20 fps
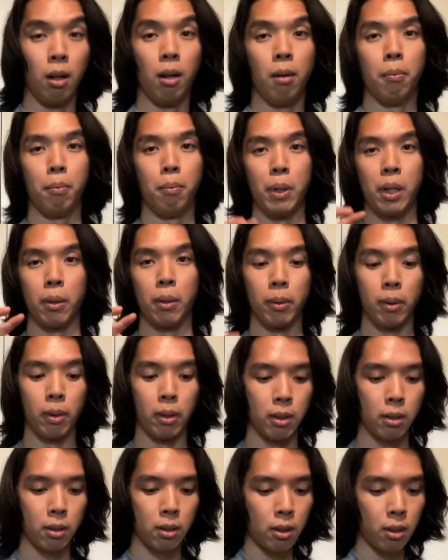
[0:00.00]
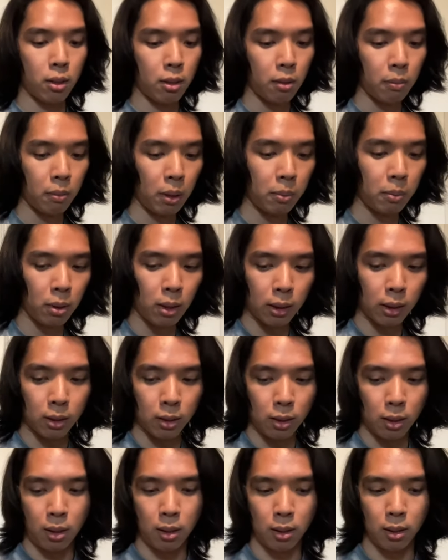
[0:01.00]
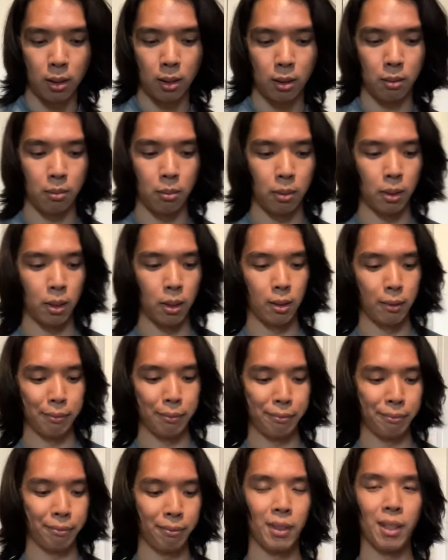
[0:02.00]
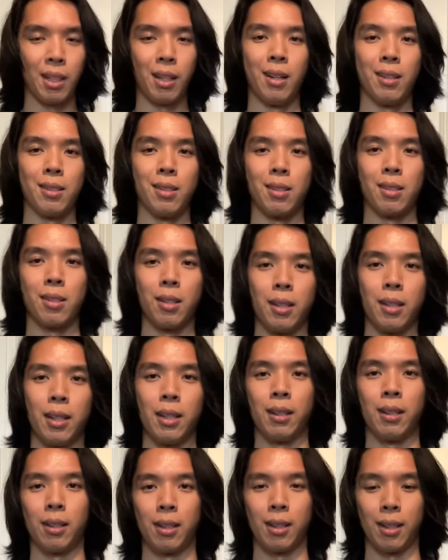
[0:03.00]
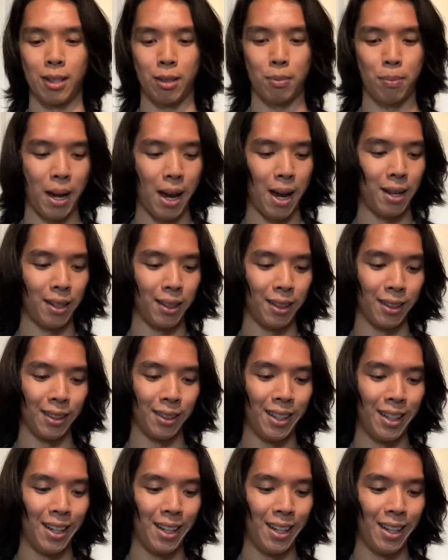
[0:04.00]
Minimalist, as some people like to call it, but it's a sling, it's padding.